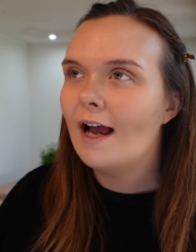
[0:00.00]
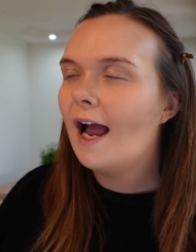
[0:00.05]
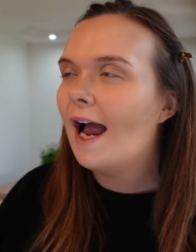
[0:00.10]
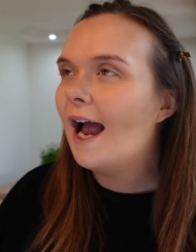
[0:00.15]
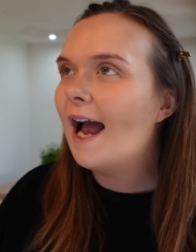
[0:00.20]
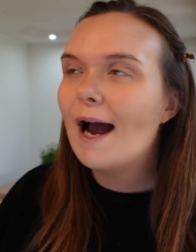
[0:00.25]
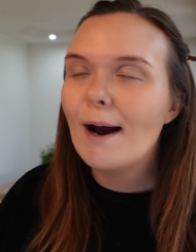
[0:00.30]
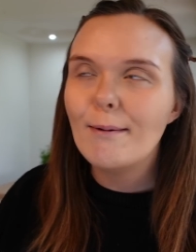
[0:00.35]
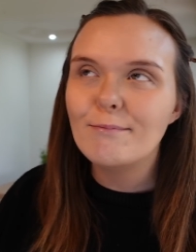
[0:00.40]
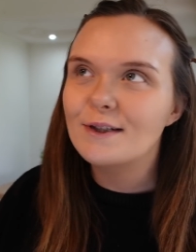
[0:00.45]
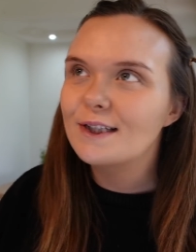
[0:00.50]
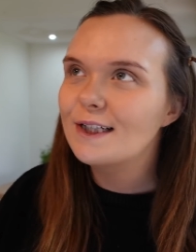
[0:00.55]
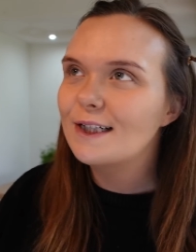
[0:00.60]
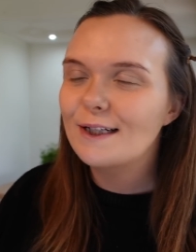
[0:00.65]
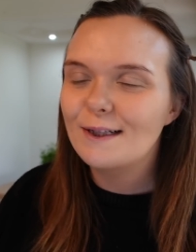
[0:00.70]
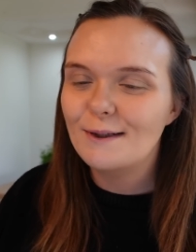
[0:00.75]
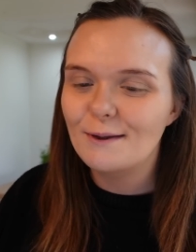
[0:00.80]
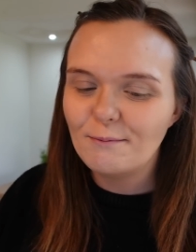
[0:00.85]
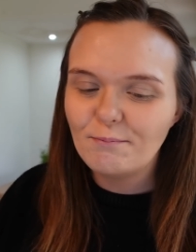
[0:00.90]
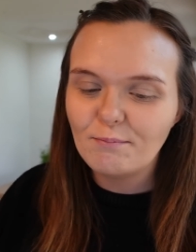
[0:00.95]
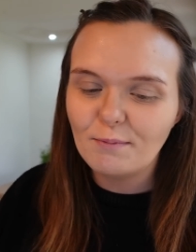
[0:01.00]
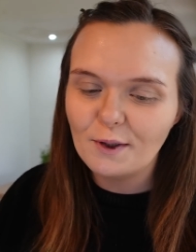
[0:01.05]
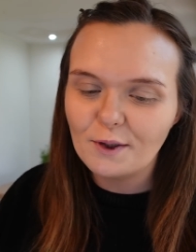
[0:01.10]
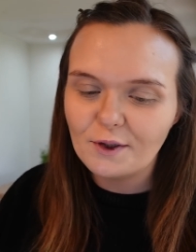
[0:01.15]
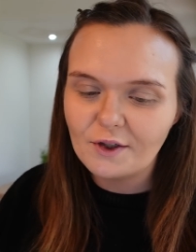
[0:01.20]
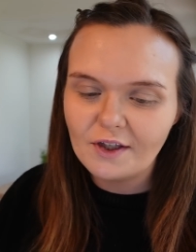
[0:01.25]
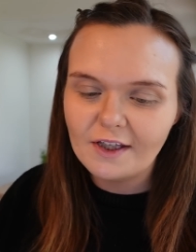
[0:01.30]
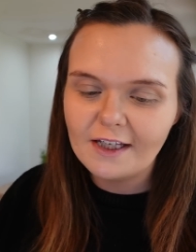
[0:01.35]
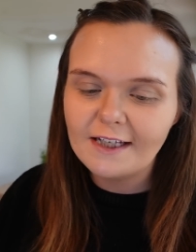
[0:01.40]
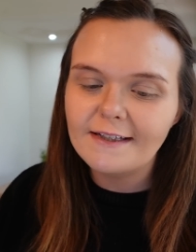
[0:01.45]
Absolutely love
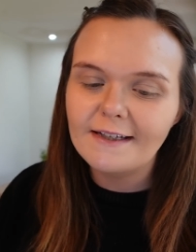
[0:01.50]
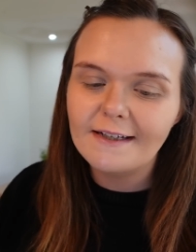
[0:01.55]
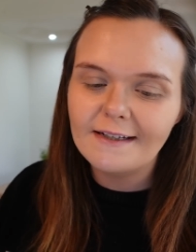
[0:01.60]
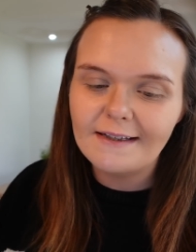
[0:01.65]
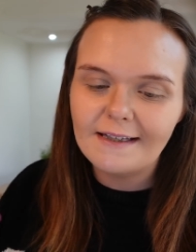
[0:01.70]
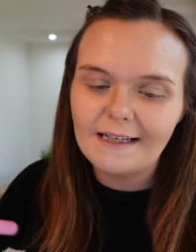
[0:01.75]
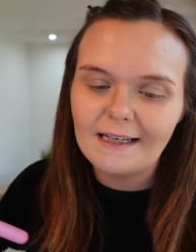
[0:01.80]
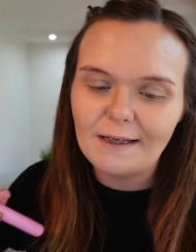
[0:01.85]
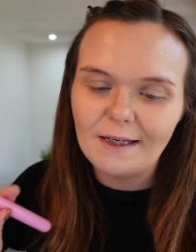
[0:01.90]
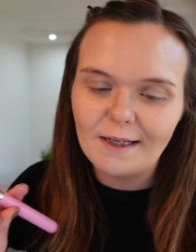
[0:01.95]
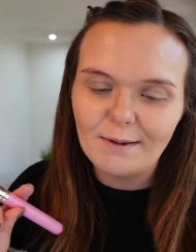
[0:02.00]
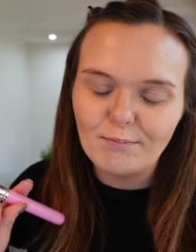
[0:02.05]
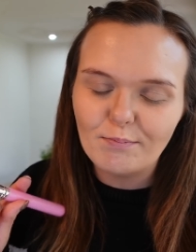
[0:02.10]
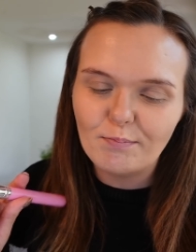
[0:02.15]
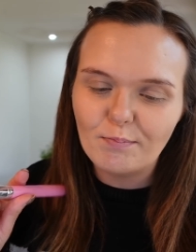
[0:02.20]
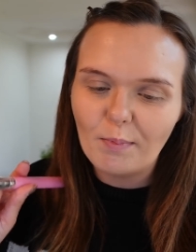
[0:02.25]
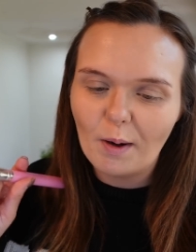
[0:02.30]
blush. This is the